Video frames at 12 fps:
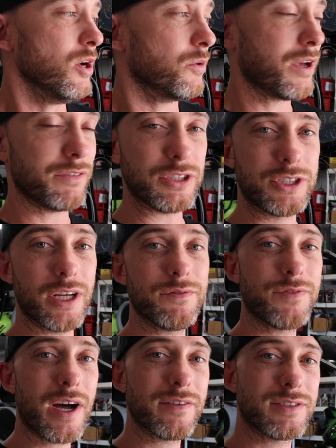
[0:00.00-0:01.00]
We have a
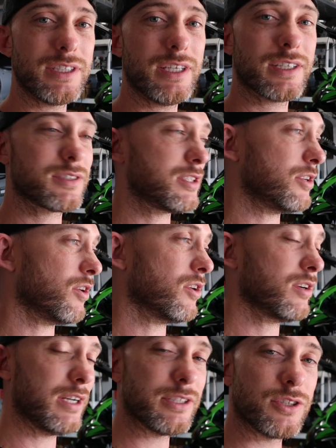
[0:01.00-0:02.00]
Gen 5
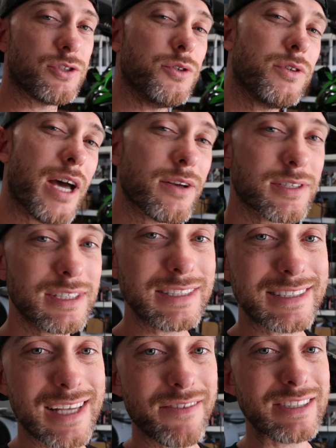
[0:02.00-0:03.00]
ZX10r. It's a
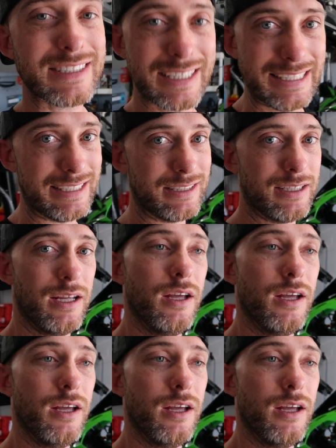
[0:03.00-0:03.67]
2017.